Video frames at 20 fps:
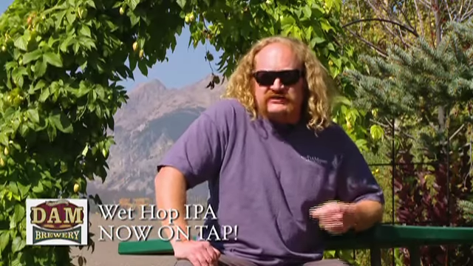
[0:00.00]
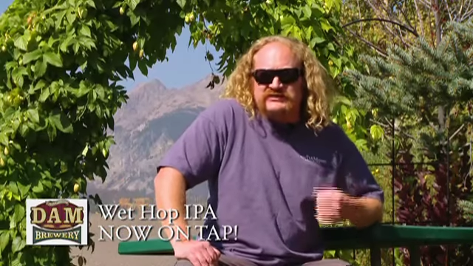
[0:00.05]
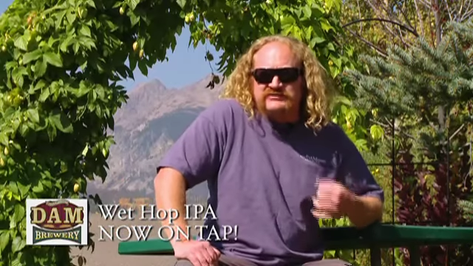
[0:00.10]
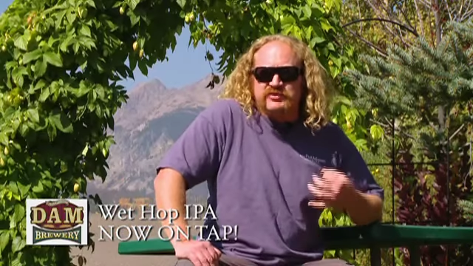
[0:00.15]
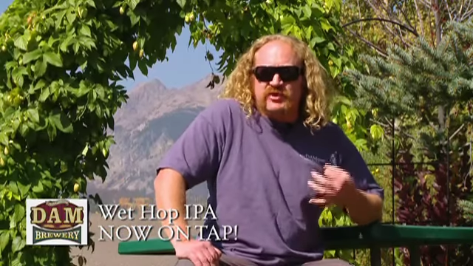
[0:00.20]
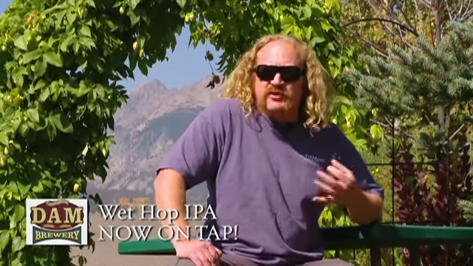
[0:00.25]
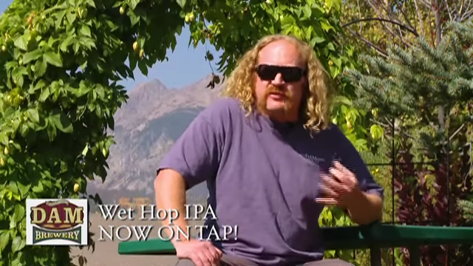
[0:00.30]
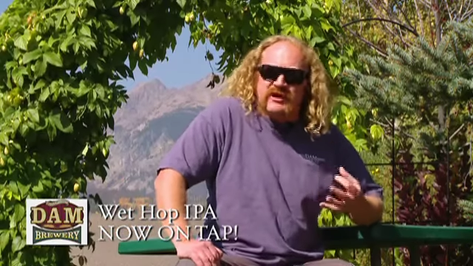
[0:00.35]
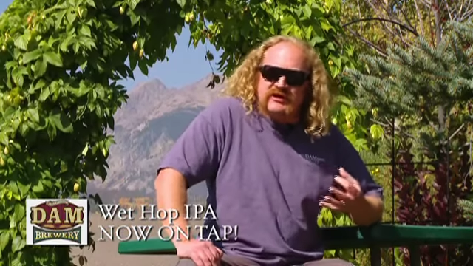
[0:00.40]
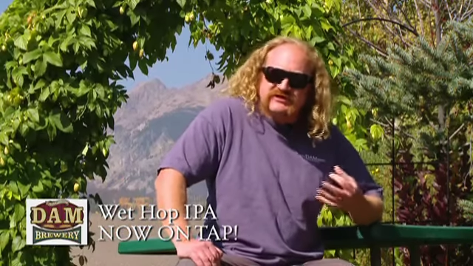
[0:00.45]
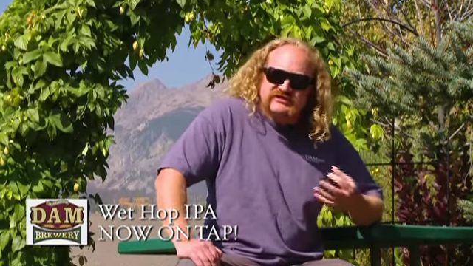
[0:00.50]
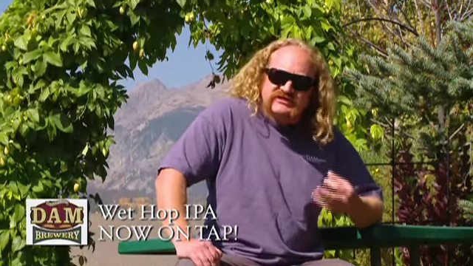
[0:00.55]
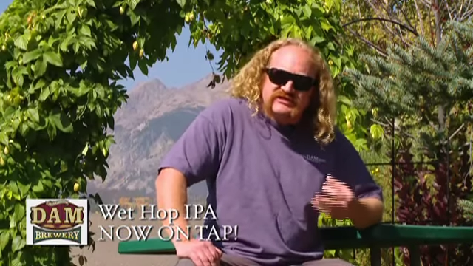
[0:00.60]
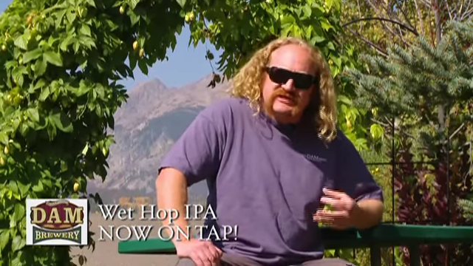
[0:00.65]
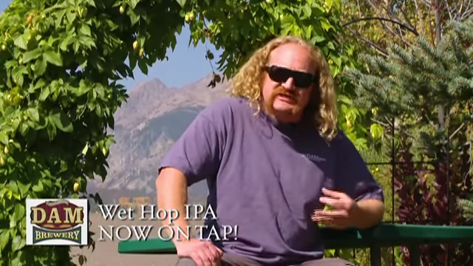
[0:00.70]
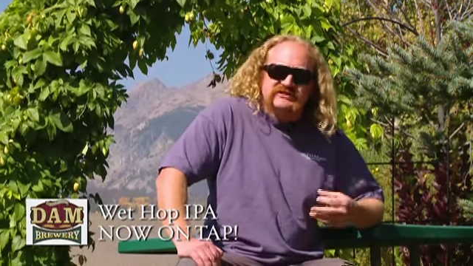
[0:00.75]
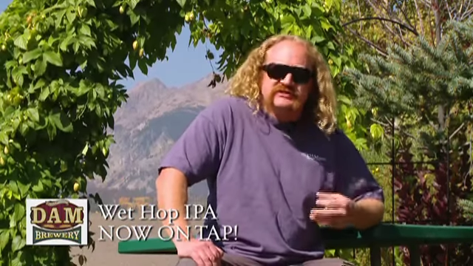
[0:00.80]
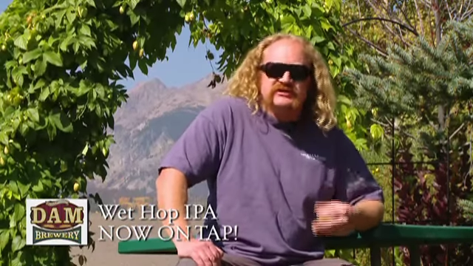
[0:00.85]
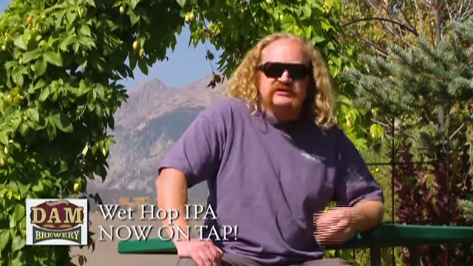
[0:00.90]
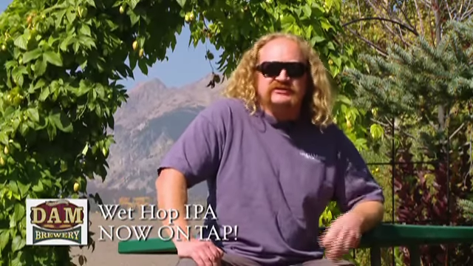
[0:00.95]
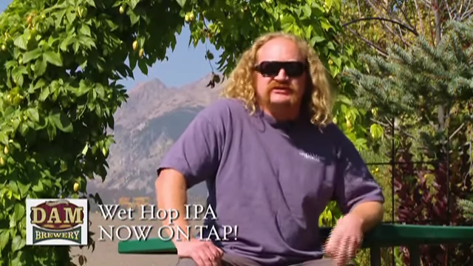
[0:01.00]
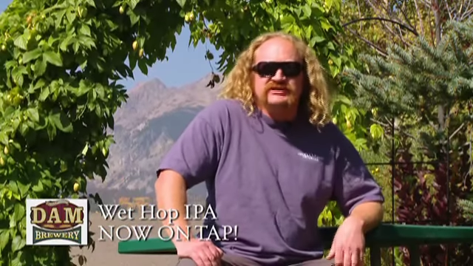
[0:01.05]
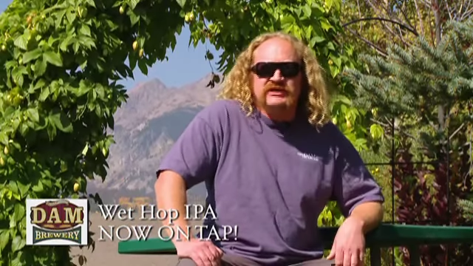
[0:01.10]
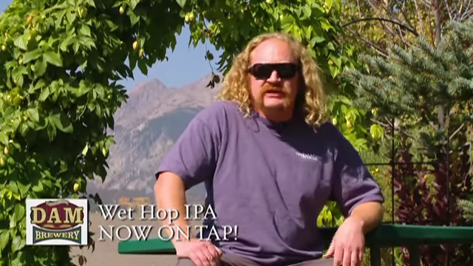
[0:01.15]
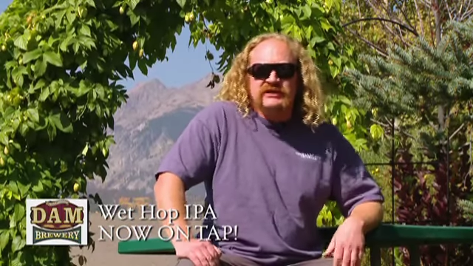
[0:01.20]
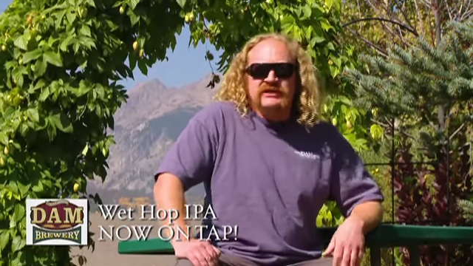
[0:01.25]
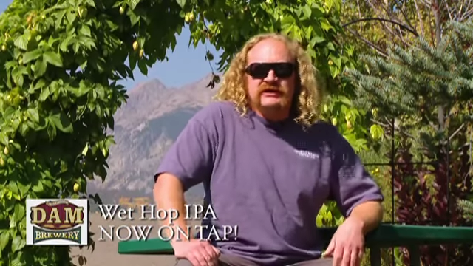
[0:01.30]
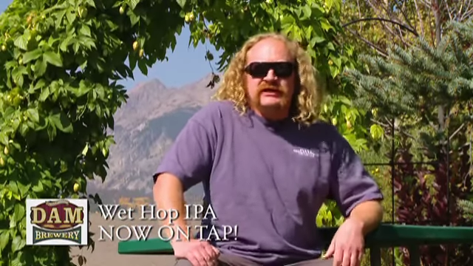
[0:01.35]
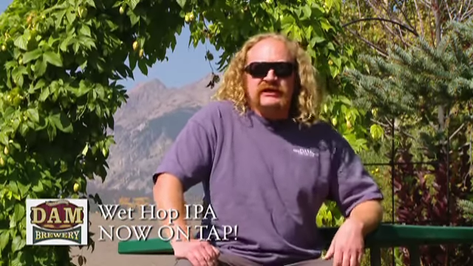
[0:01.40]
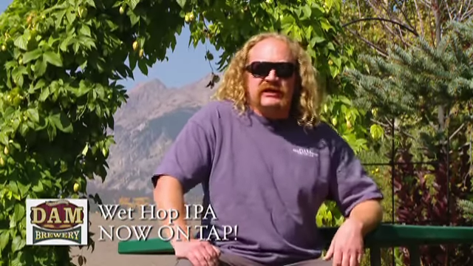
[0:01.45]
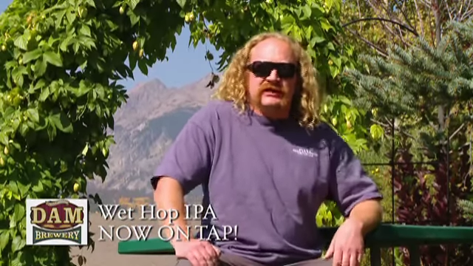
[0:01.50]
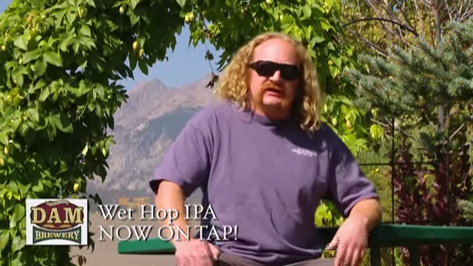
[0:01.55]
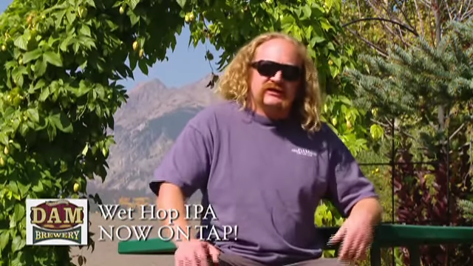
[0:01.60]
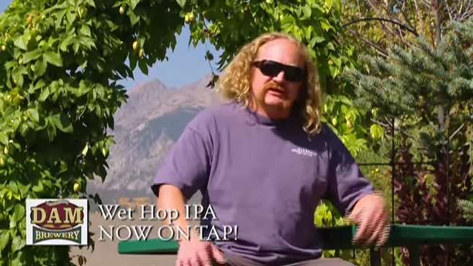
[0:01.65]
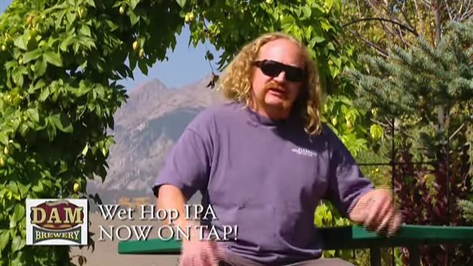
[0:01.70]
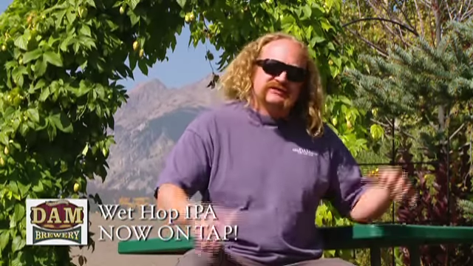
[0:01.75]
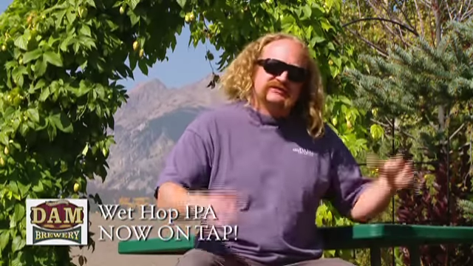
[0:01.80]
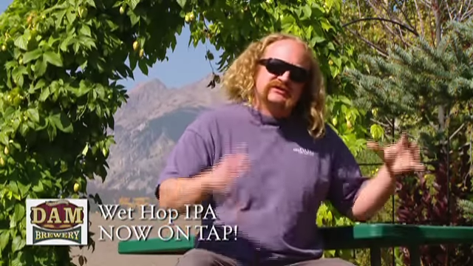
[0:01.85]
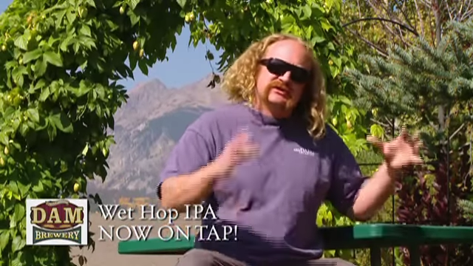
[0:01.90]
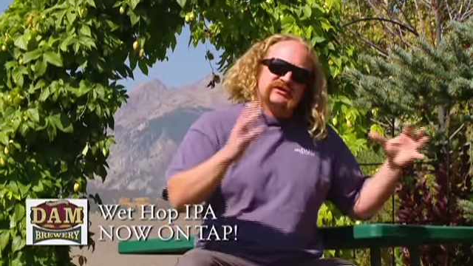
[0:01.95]
experimental seasonals into
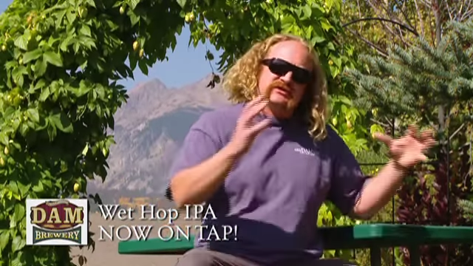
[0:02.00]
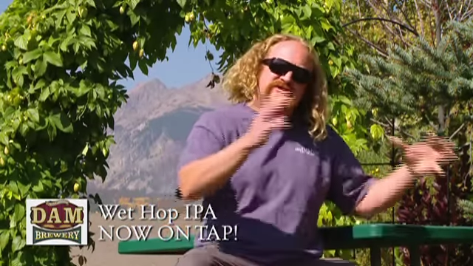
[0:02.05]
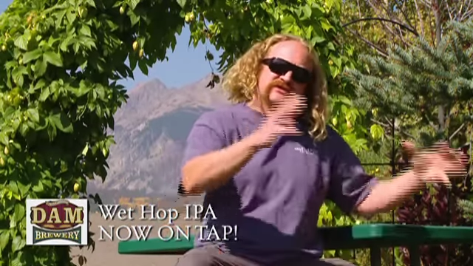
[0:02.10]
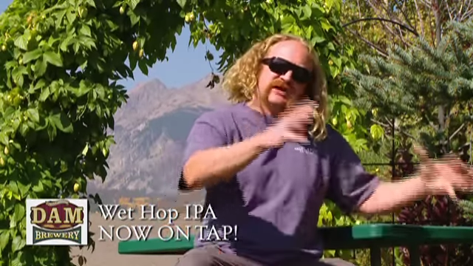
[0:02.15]
this little